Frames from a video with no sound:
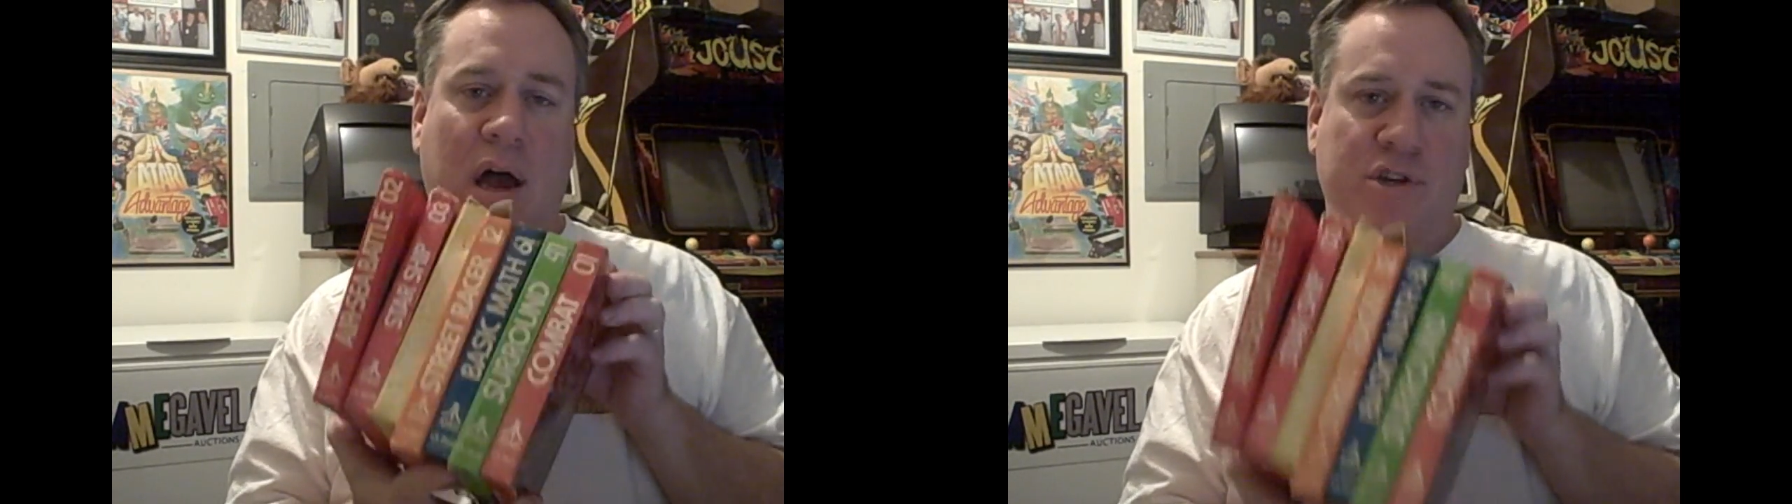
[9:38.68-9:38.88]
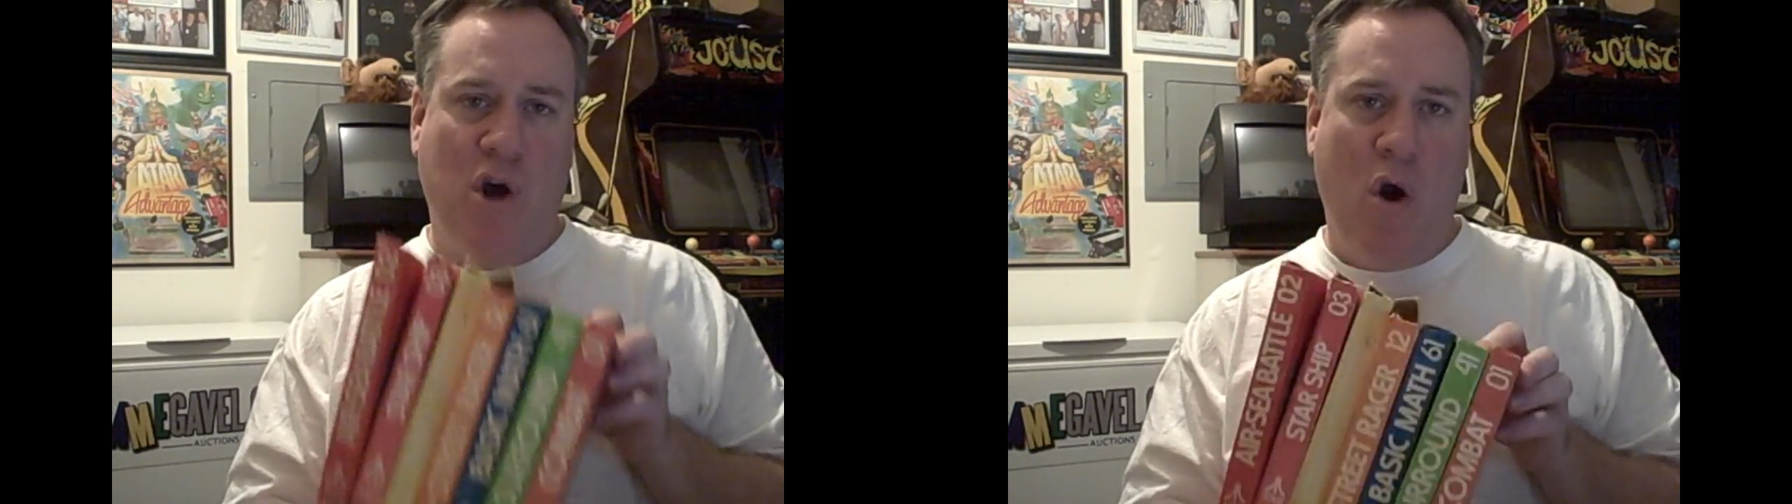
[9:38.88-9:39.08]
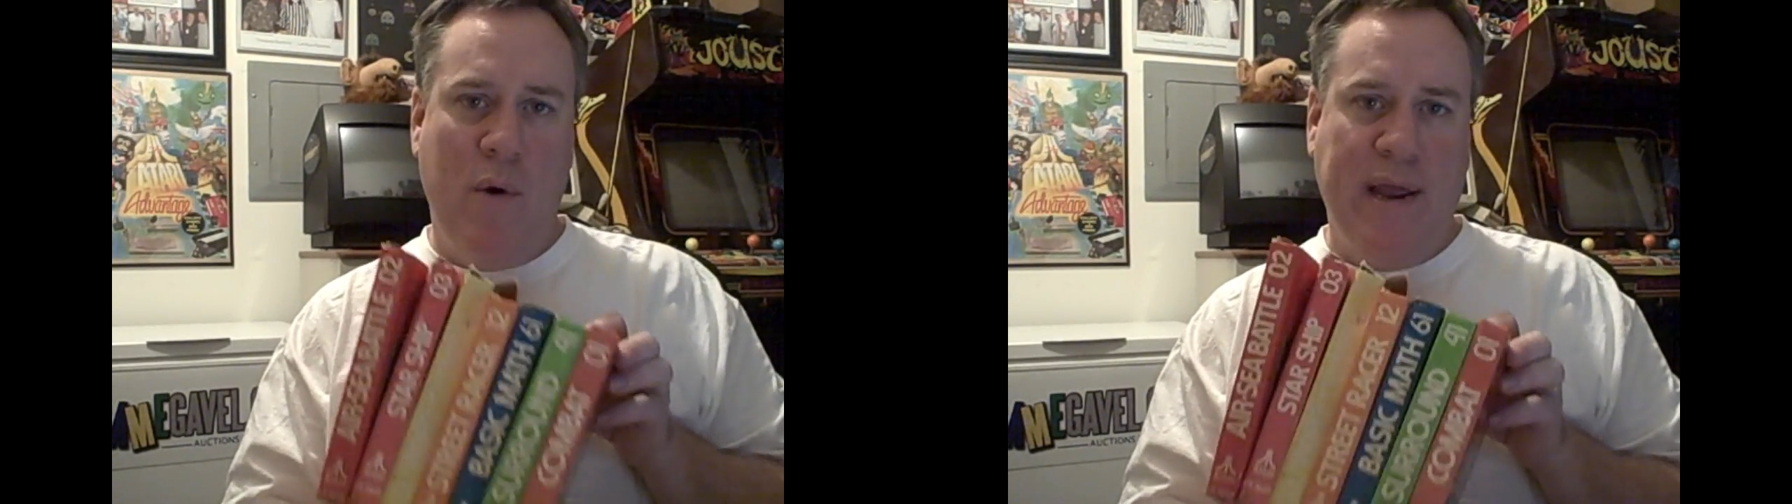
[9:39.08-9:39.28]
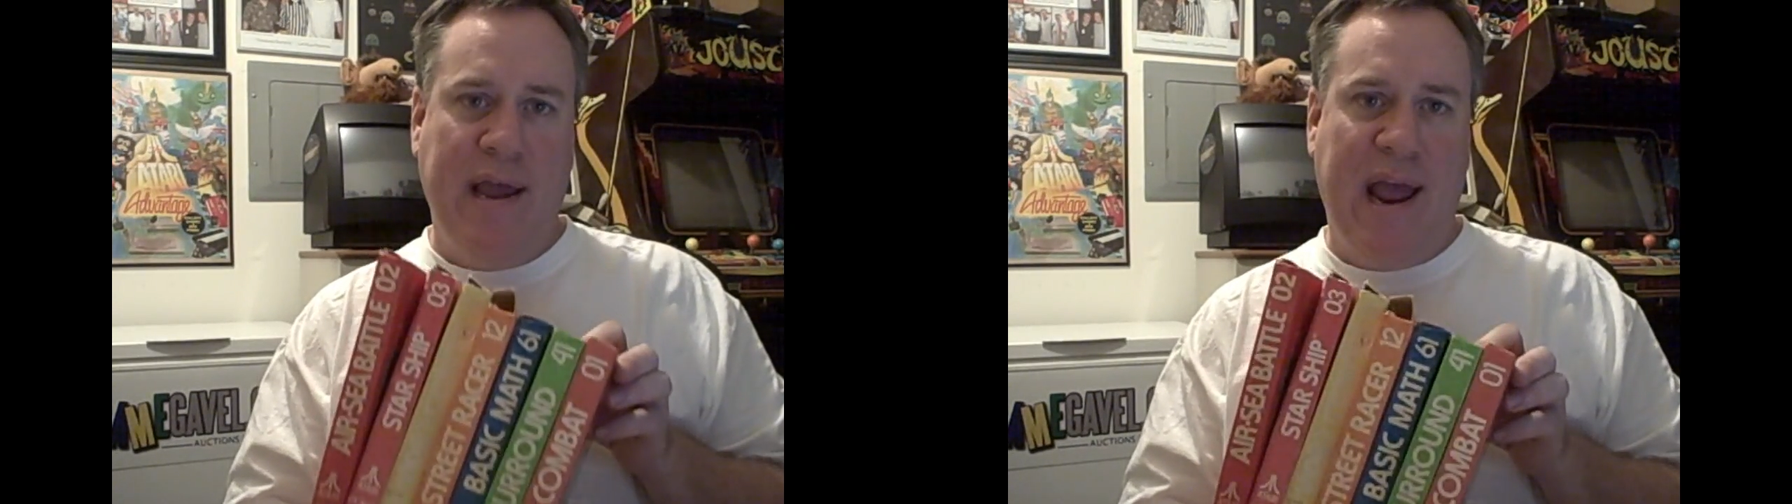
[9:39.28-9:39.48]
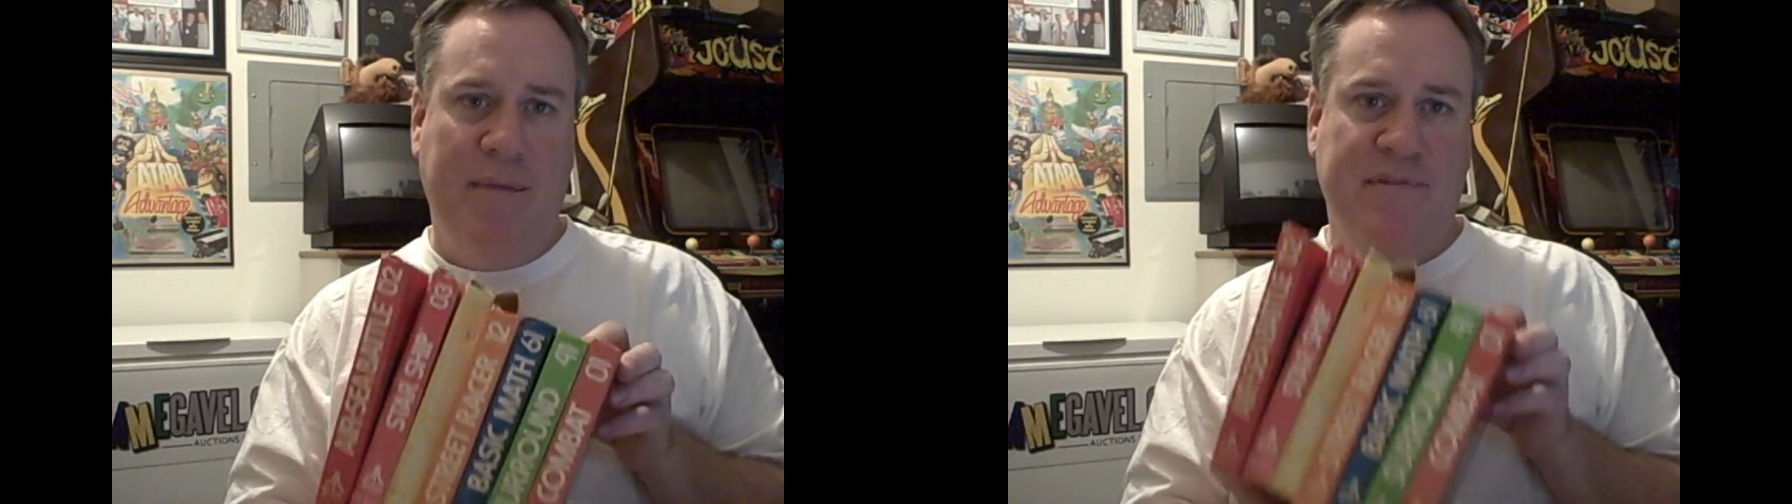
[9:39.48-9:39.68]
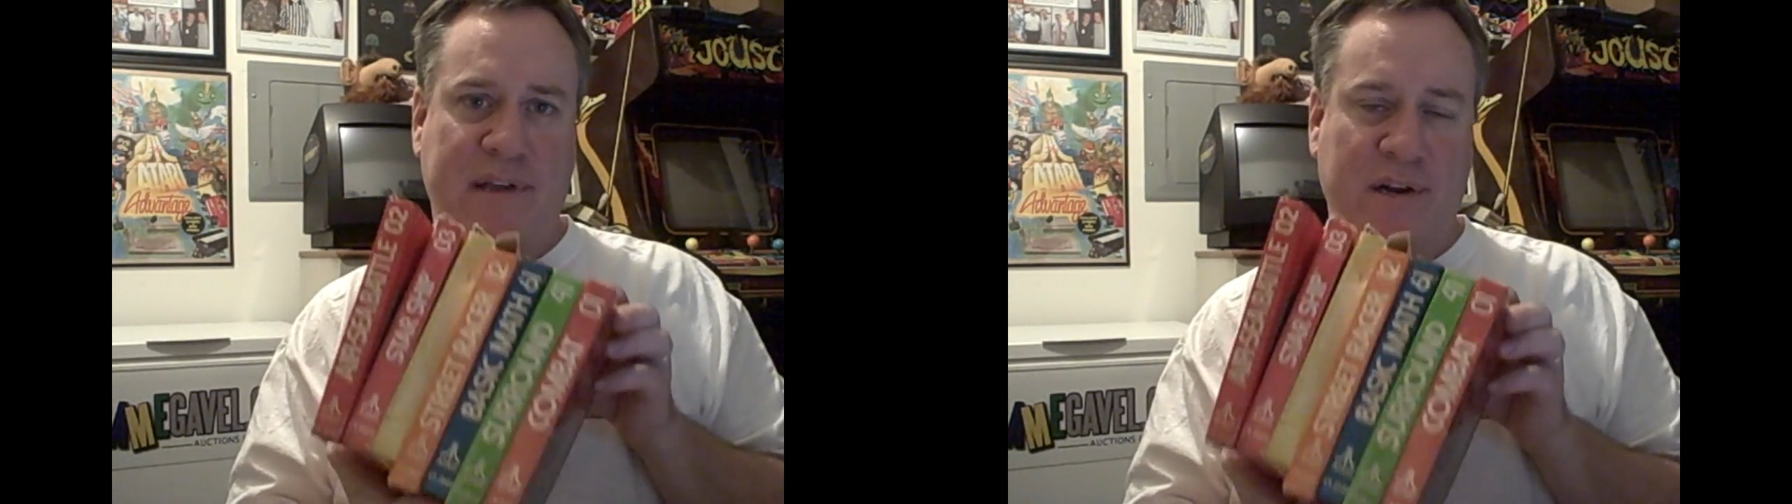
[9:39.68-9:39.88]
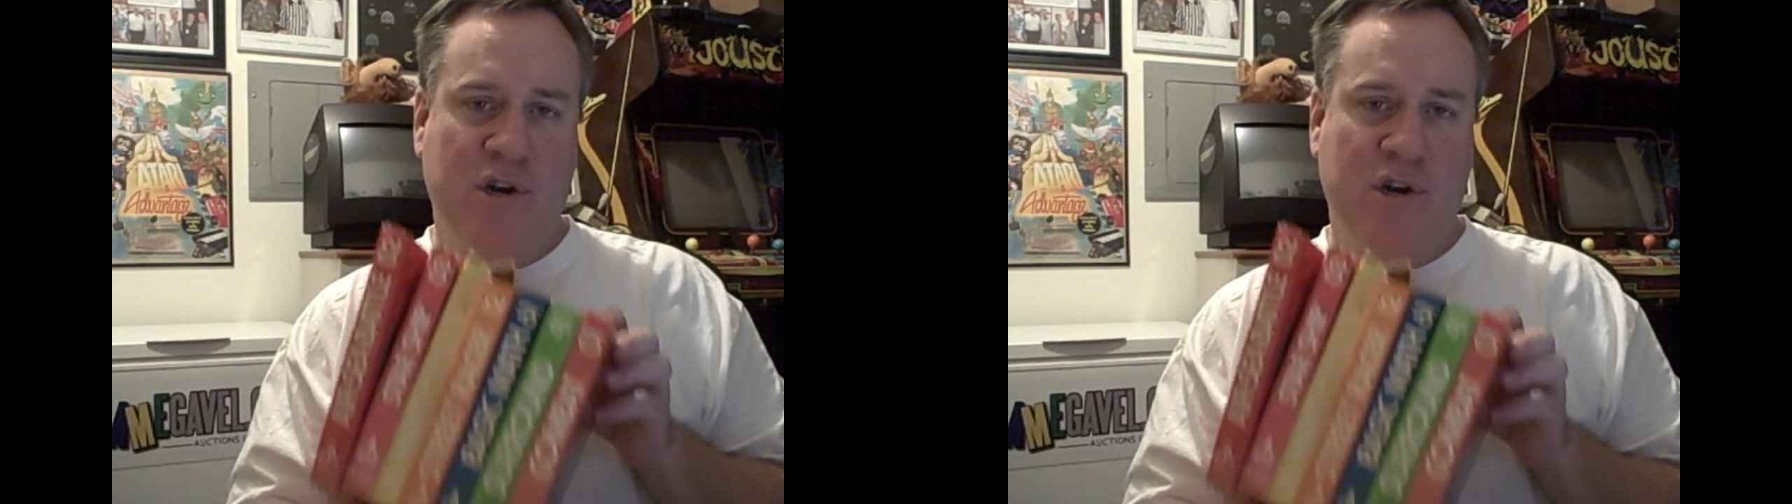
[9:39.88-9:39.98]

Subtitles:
Atari games that